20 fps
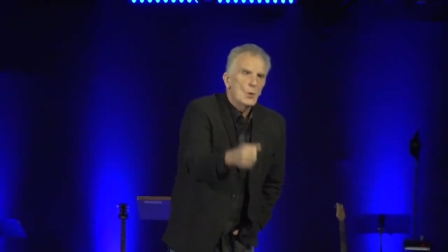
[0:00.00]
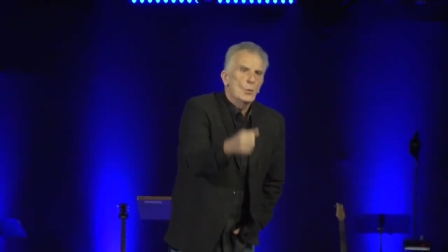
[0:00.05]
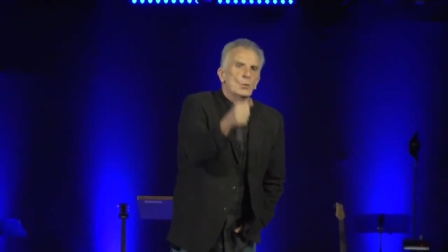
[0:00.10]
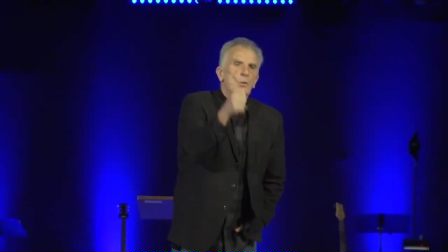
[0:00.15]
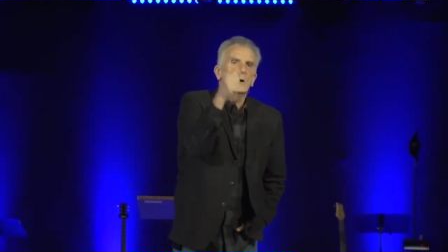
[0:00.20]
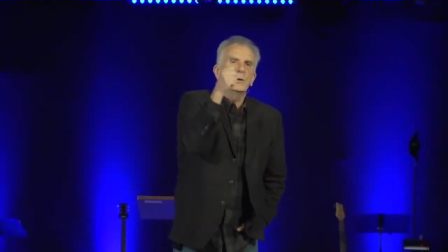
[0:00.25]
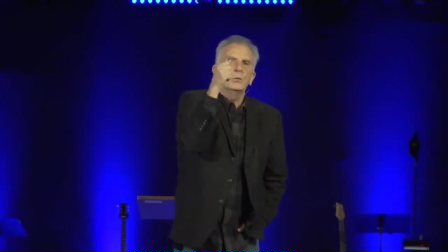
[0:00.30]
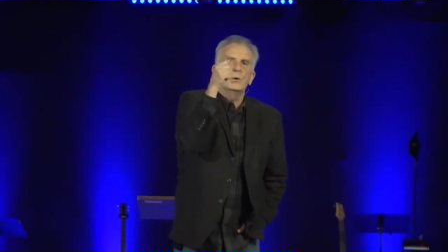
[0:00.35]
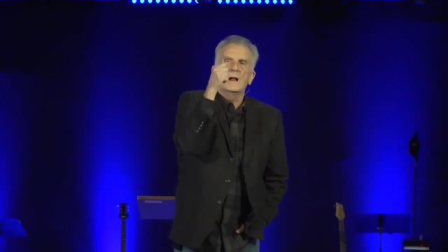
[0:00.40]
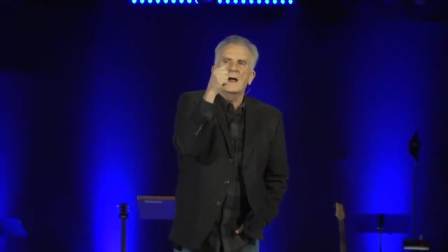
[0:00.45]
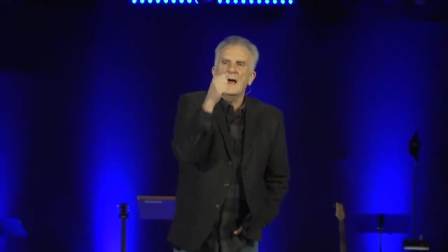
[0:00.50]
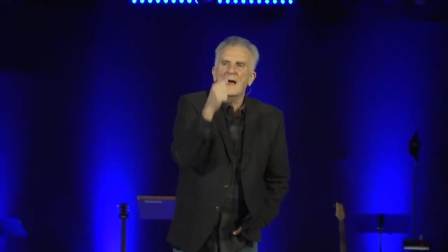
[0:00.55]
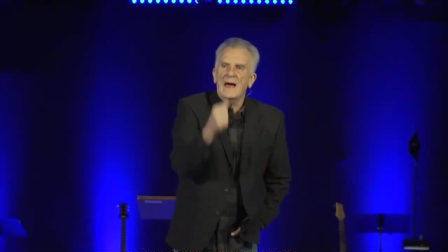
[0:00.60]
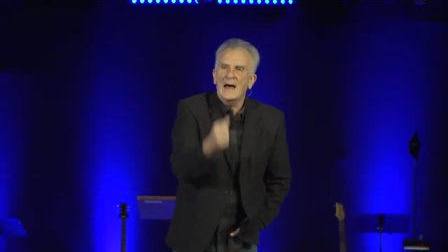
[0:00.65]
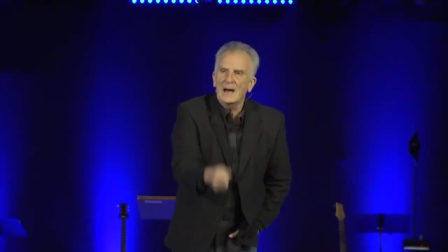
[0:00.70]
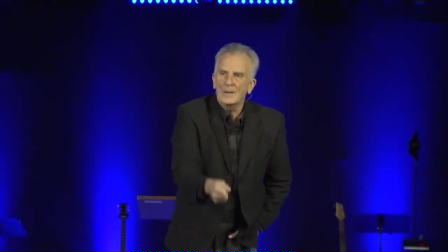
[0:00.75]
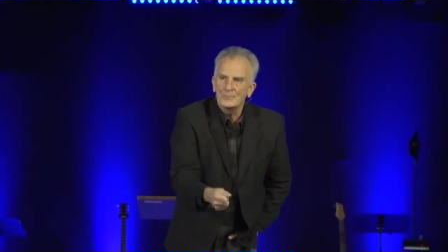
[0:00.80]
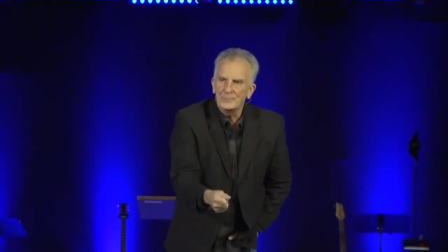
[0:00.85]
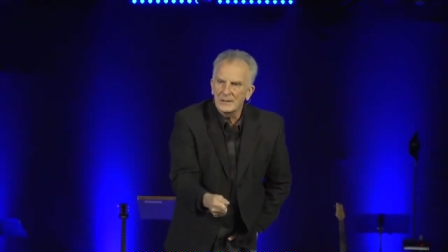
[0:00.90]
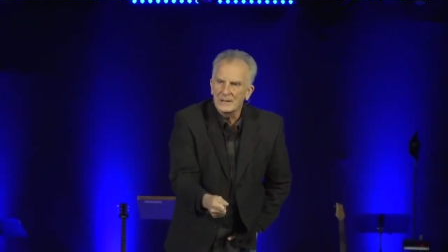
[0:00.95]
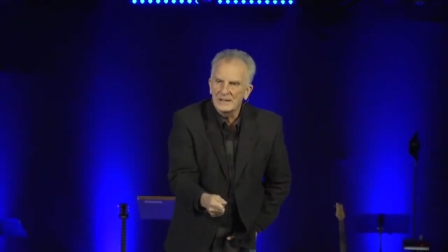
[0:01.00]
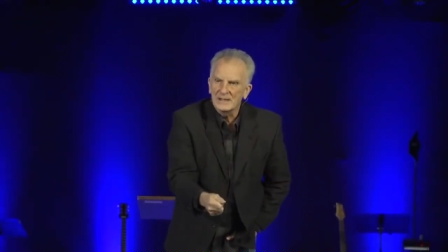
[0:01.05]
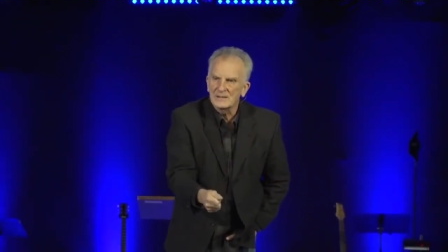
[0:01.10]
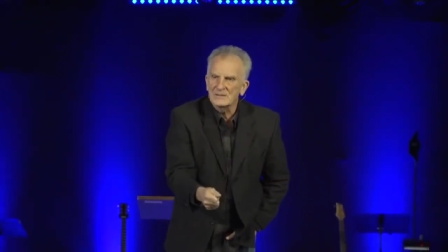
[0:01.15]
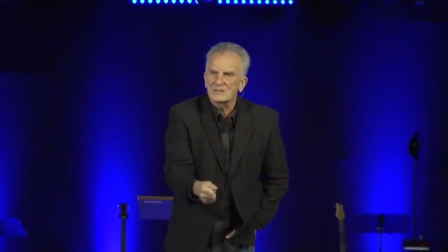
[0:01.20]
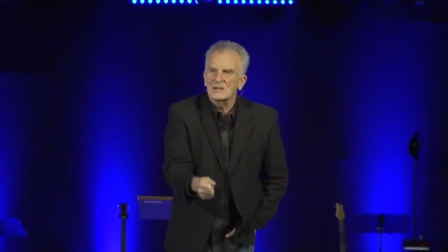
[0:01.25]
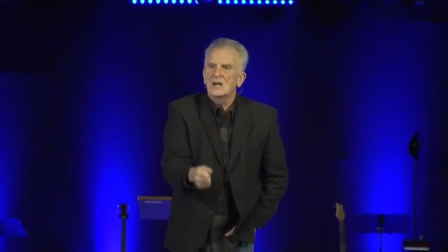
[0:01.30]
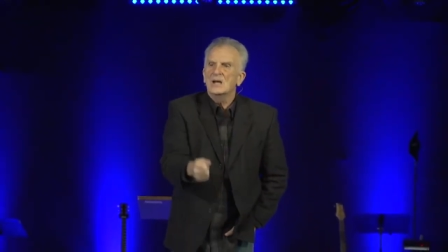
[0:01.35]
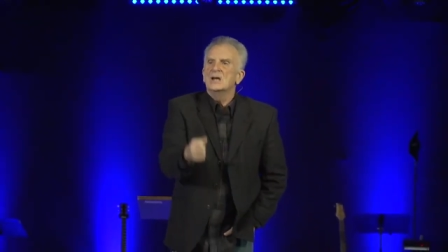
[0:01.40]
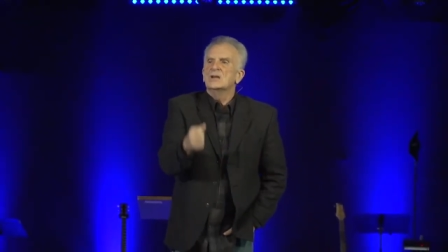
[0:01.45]
what will happen
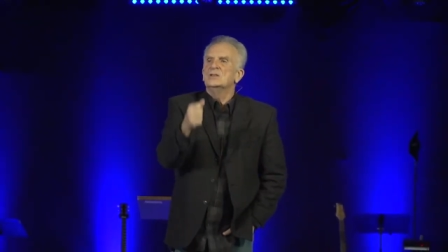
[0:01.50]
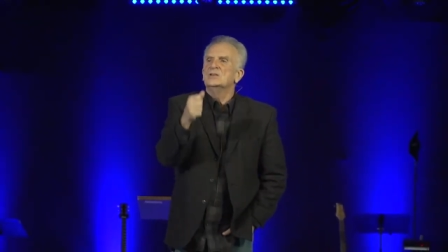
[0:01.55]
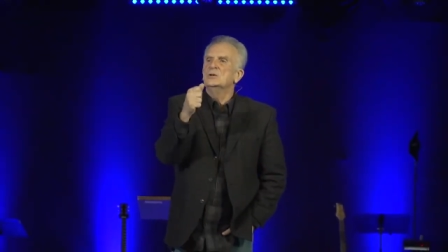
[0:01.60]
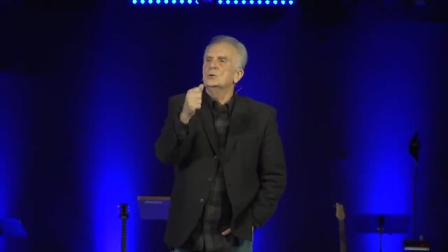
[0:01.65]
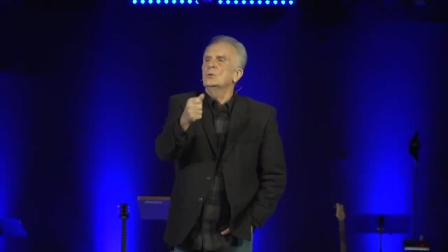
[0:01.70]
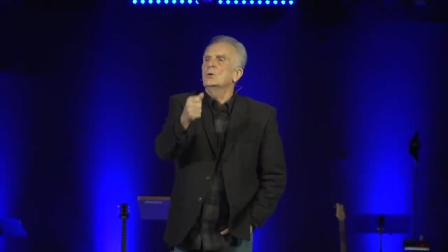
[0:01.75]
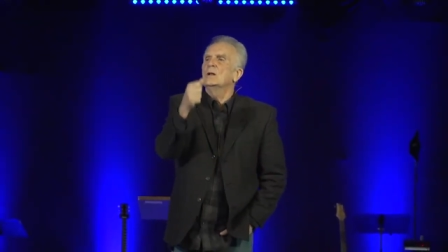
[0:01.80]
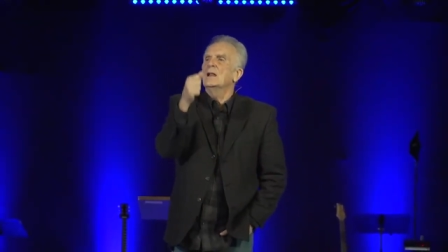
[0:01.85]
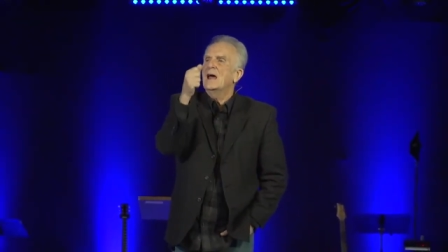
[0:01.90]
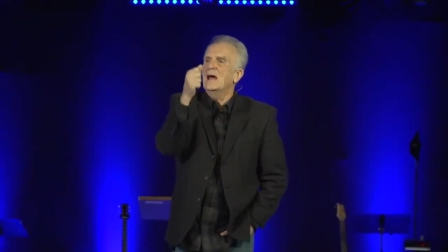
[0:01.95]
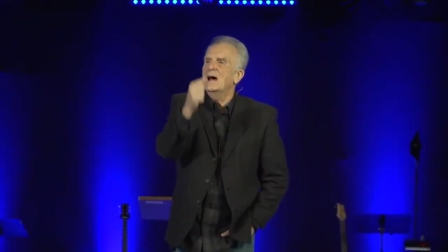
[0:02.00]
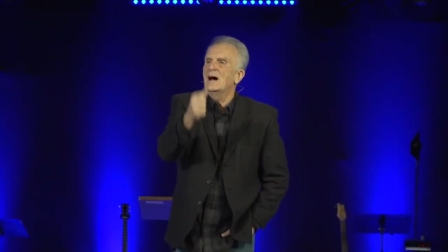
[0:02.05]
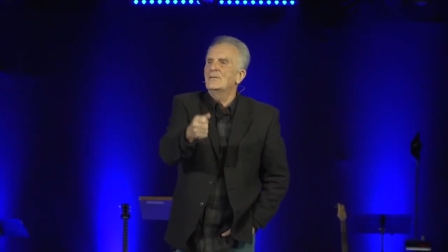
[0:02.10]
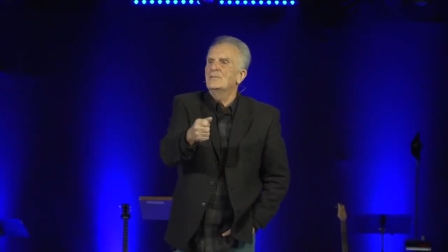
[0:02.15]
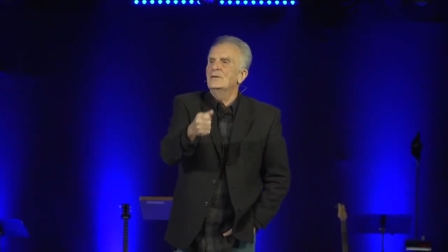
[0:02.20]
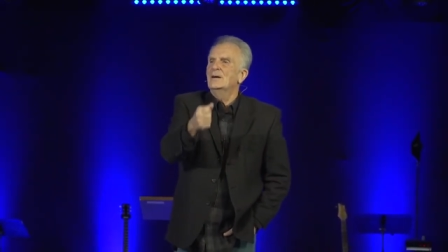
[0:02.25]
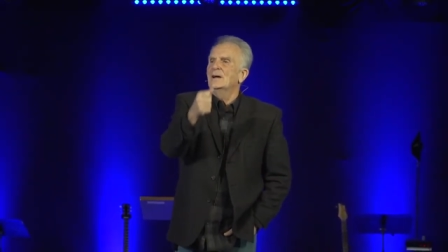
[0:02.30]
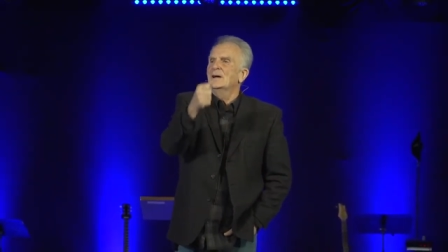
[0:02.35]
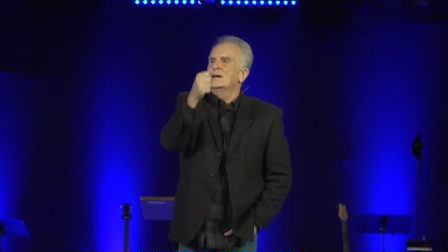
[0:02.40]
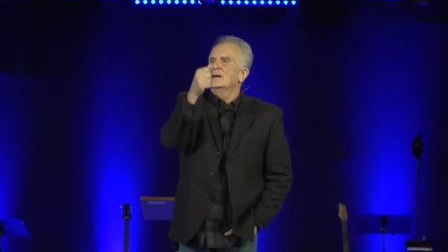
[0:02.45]
is you will have,